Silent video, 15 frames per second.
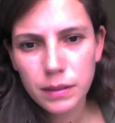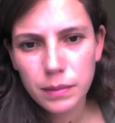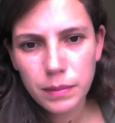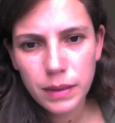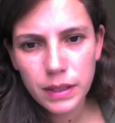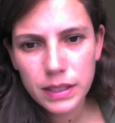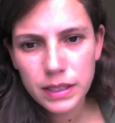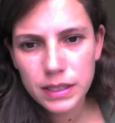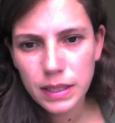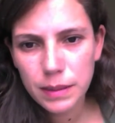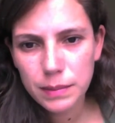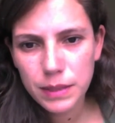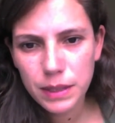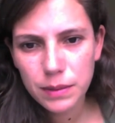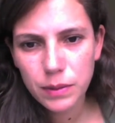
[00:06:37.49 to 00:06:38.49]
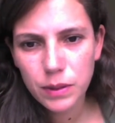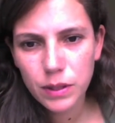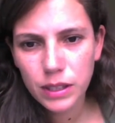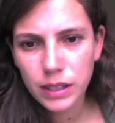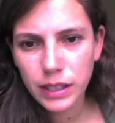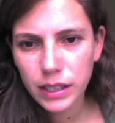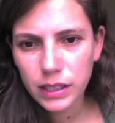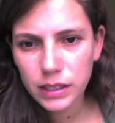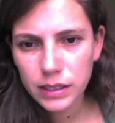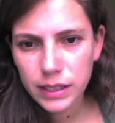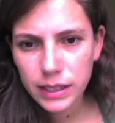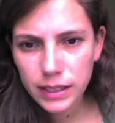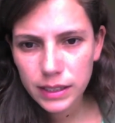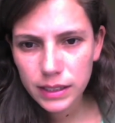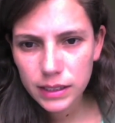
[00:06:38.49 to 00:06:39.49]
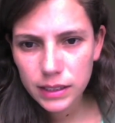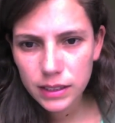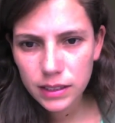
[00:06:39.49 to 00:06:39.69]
but at the same time you click on it.